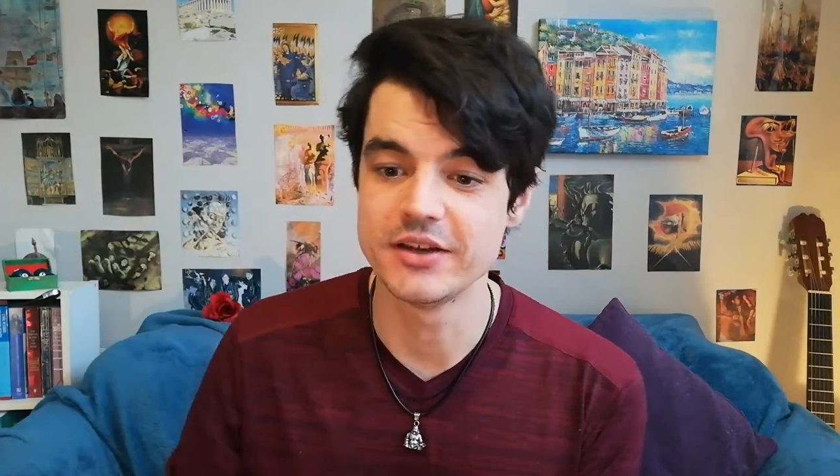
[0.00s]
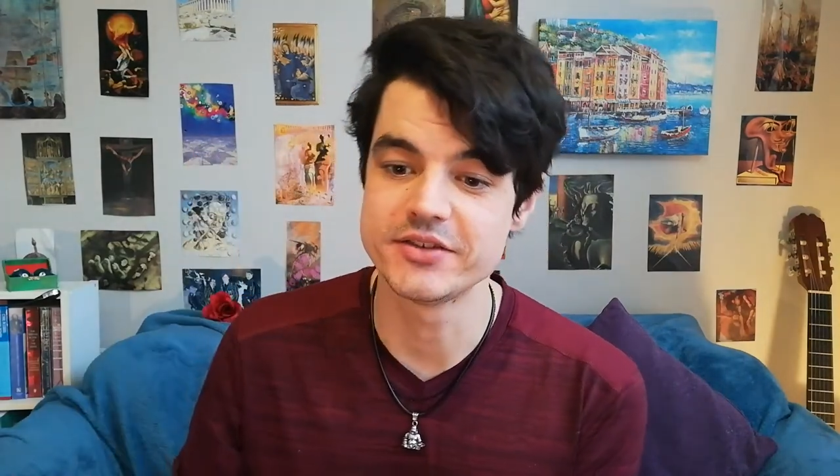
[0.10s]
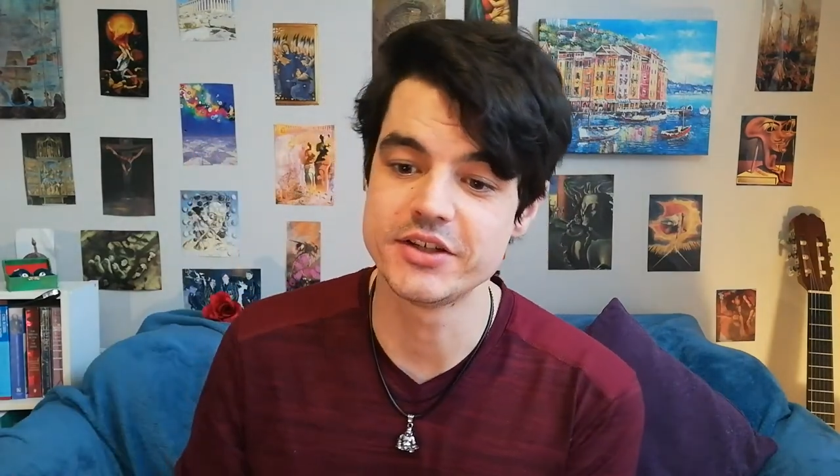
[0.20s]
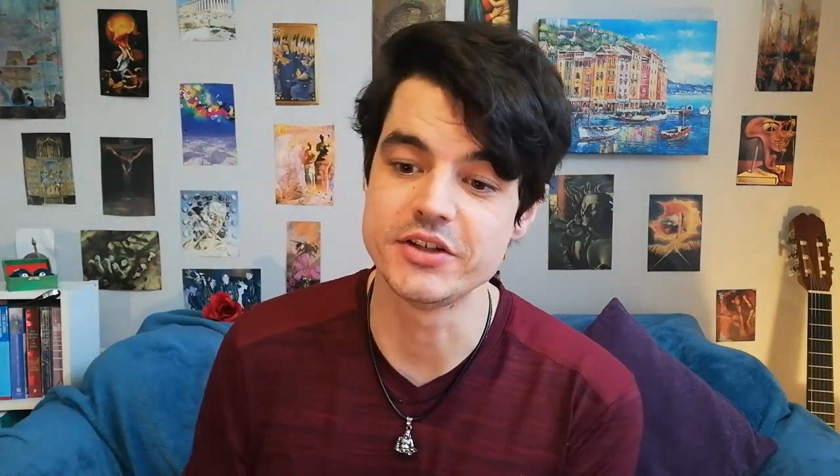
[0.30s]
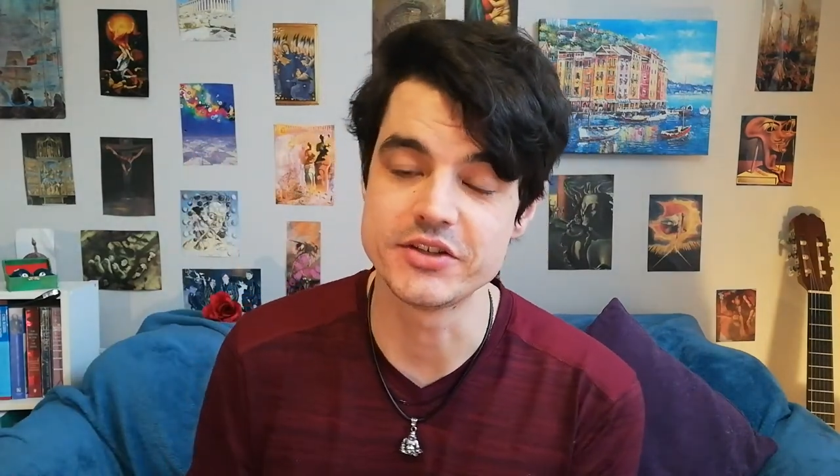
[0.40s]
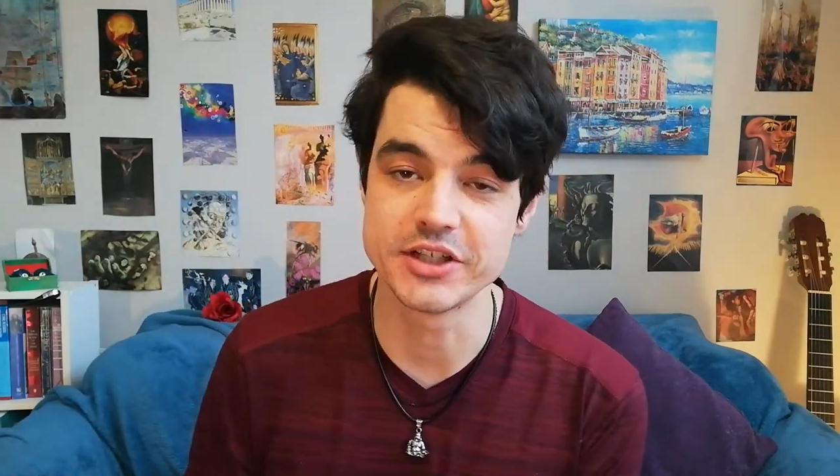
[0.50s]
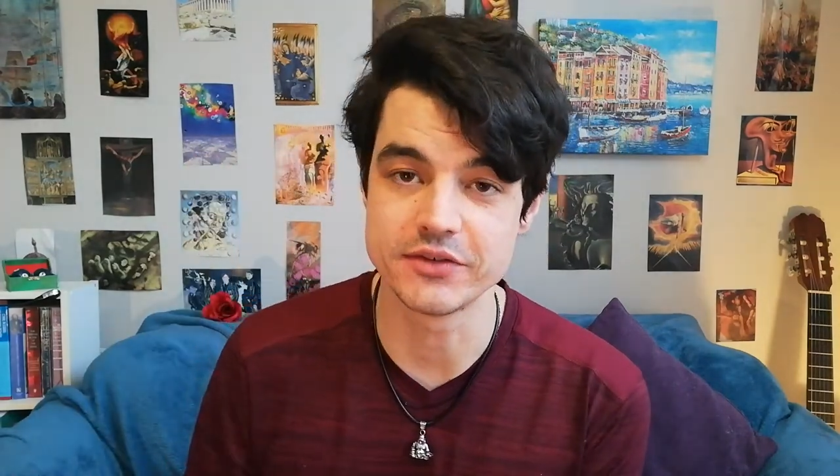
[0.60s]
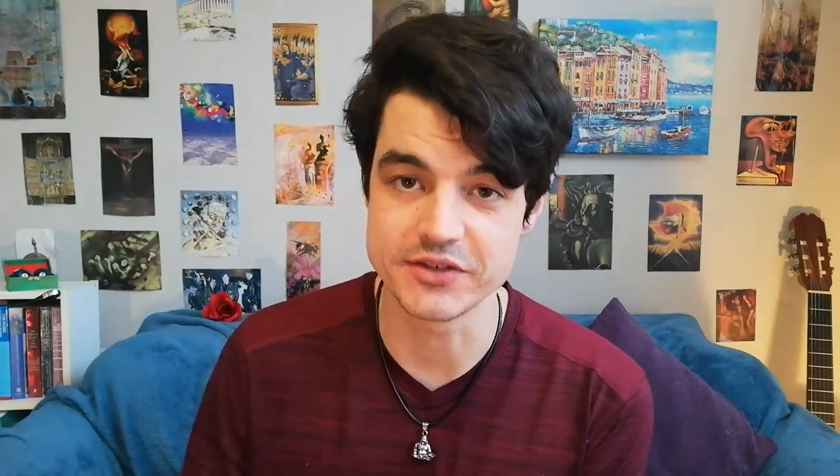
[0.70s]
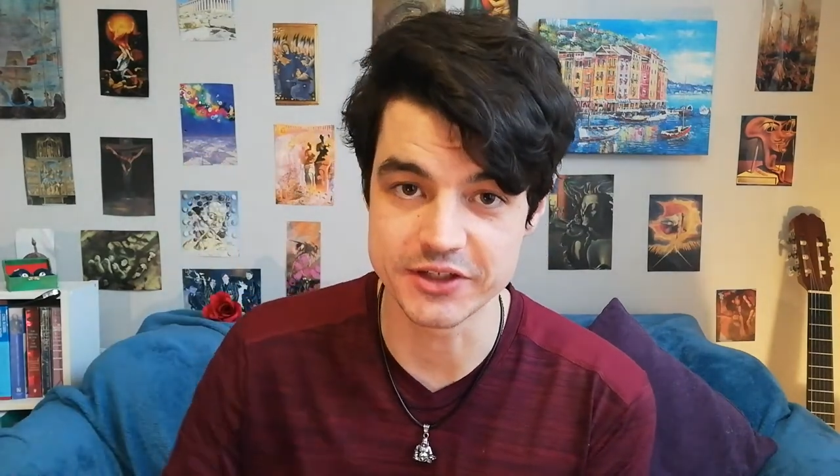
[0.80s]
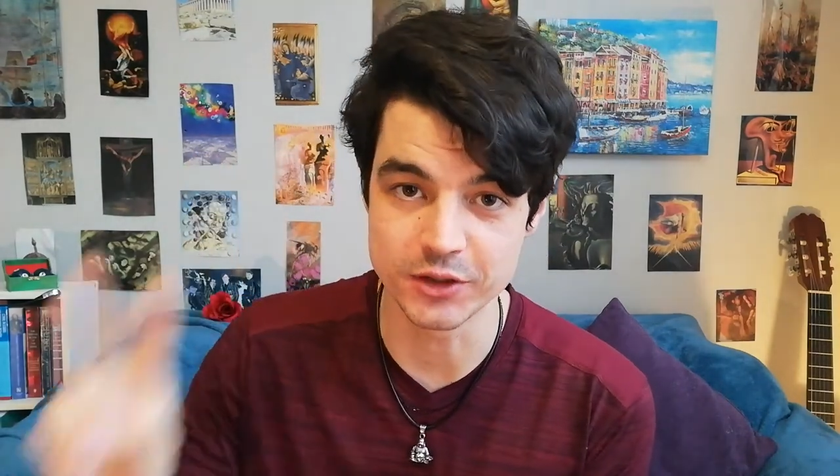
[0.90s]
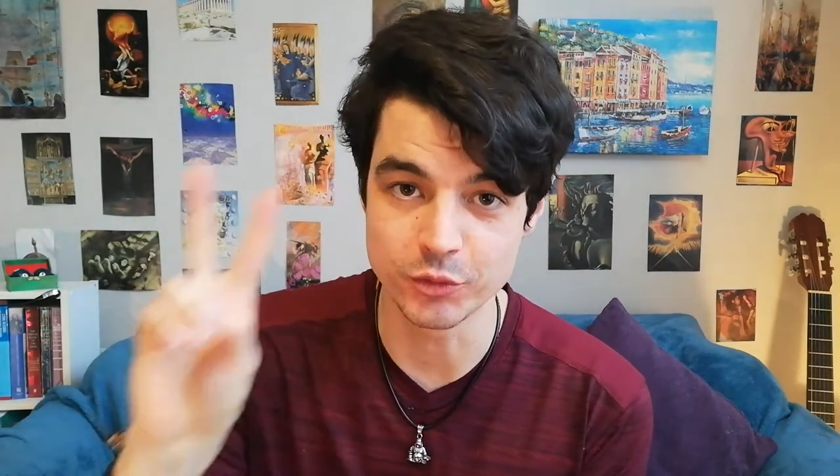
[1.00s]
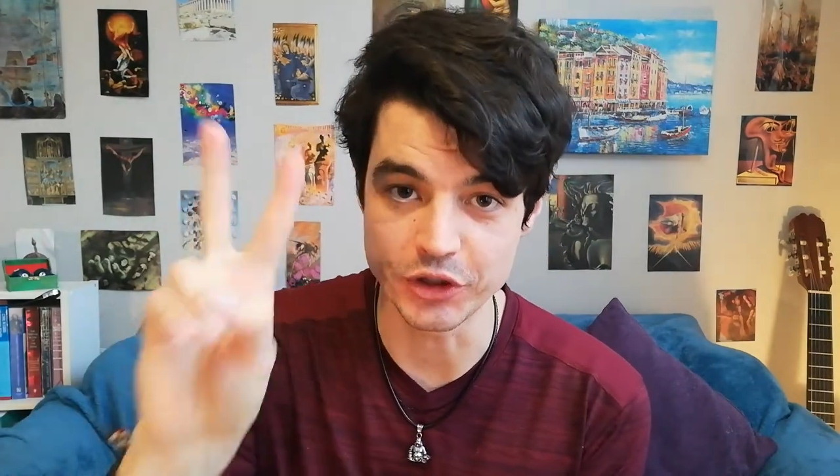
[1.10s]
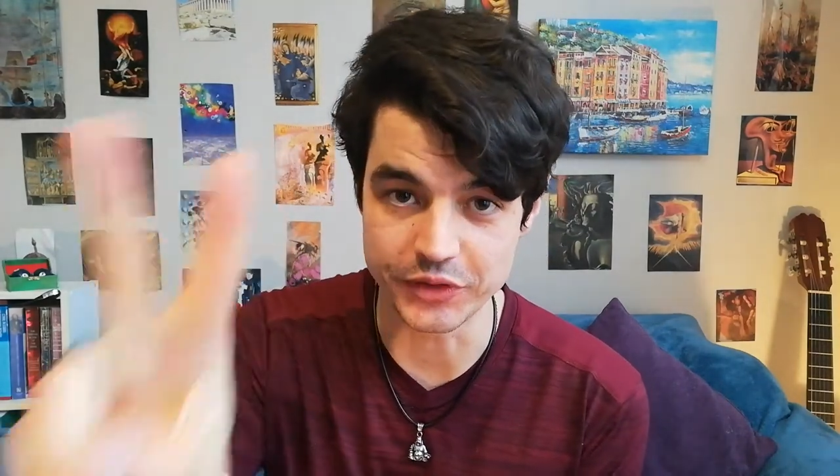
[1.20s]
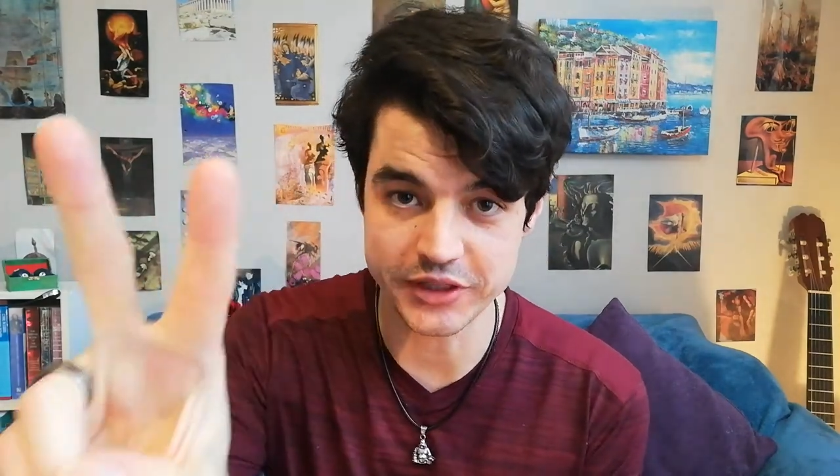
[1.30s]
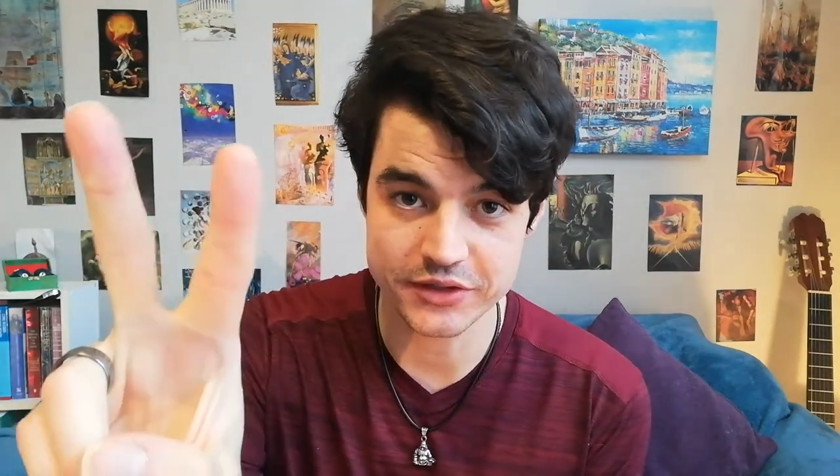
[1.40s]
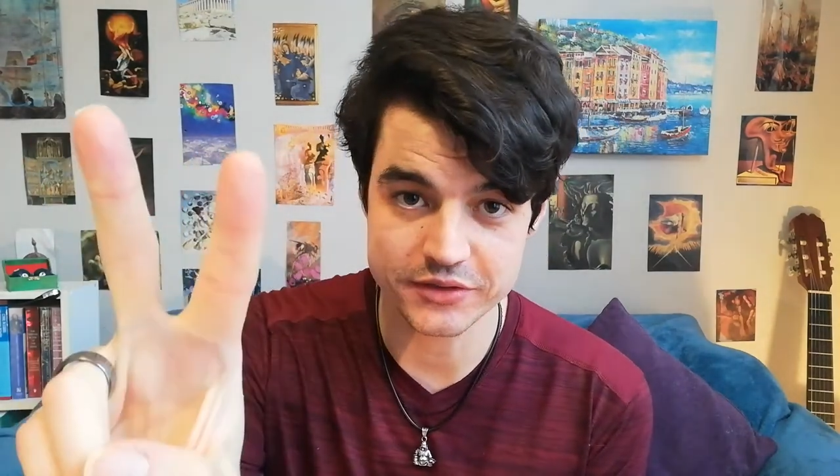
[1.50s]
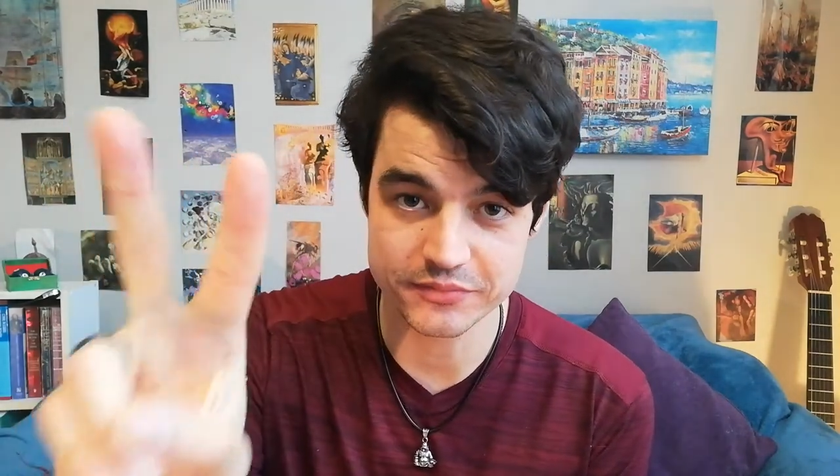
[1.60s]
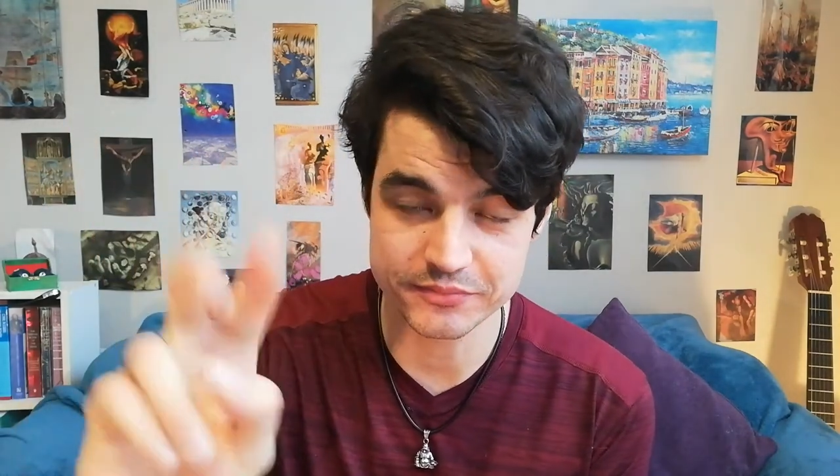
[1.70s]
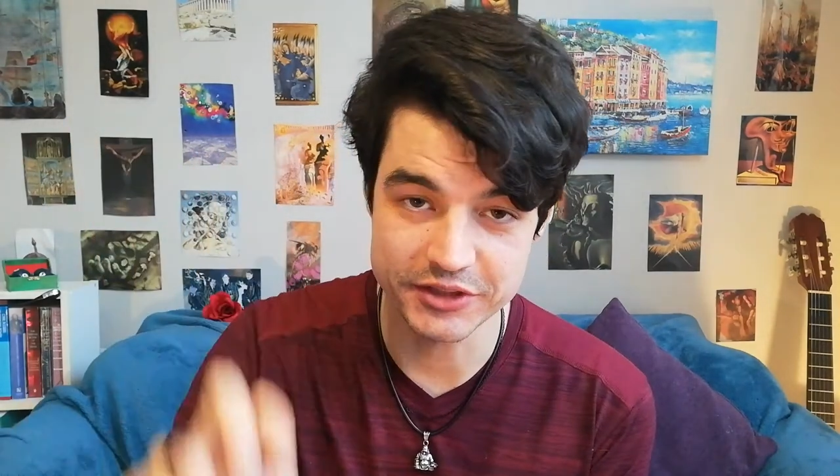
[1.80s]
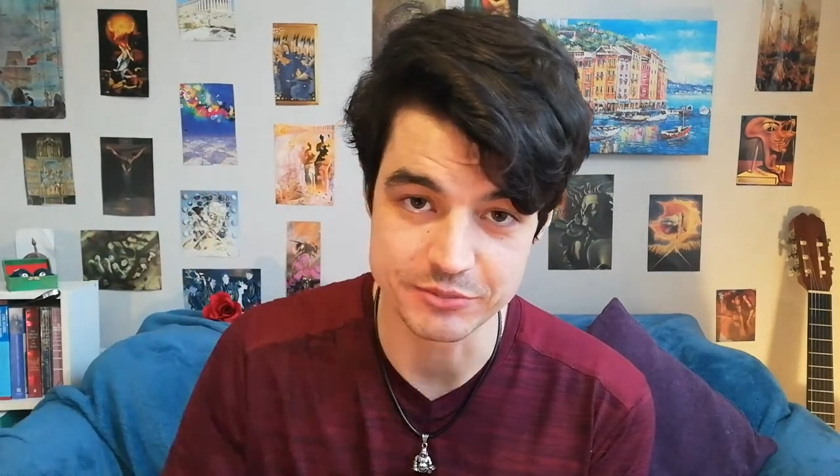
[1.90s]
assert yourself and tell them what you need,
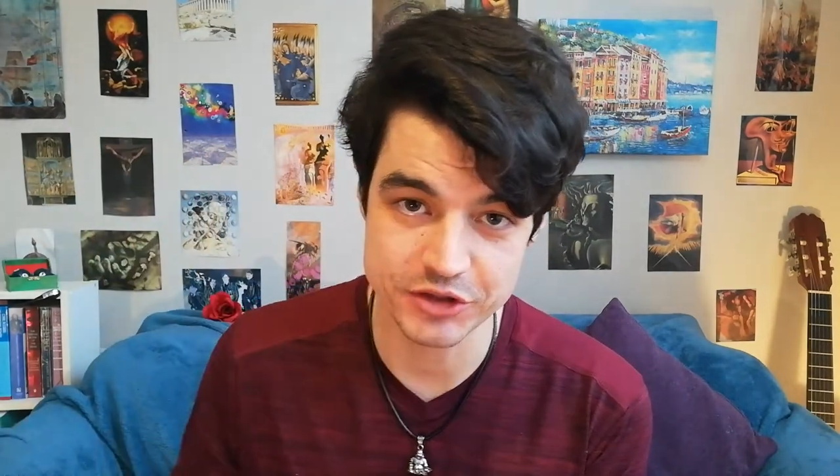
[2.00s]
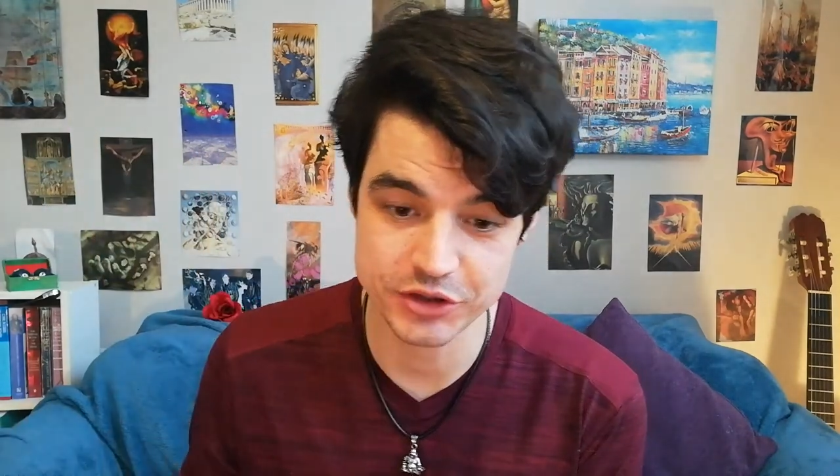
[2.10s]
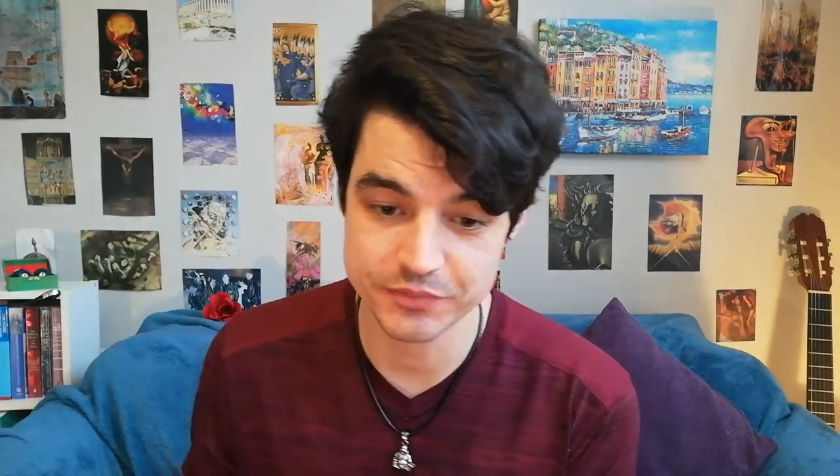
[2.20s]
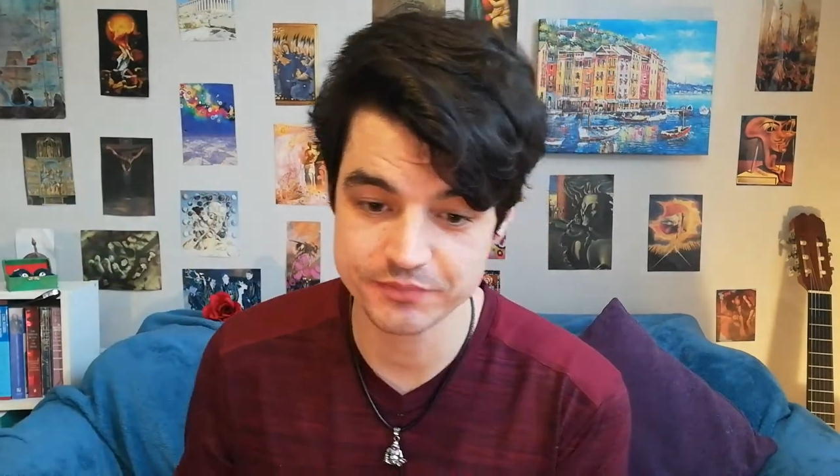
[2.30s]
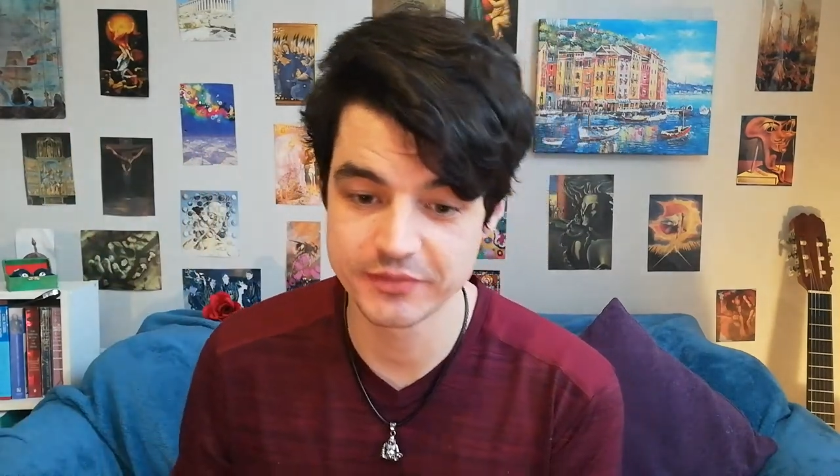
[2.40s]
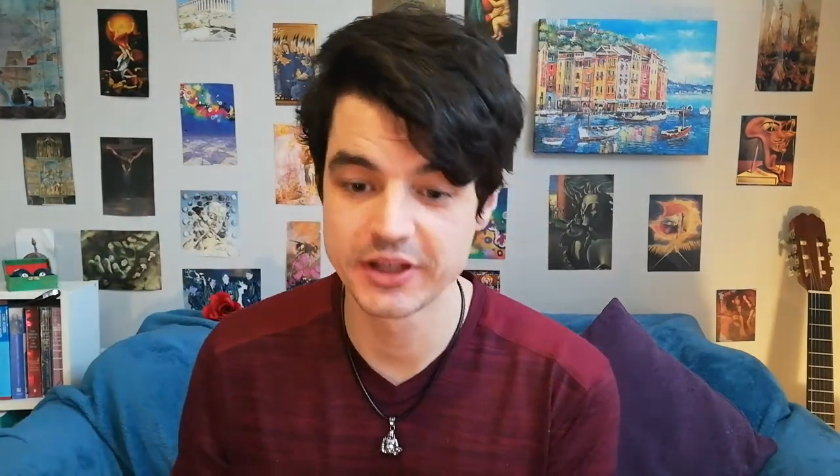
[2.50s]
tip 2,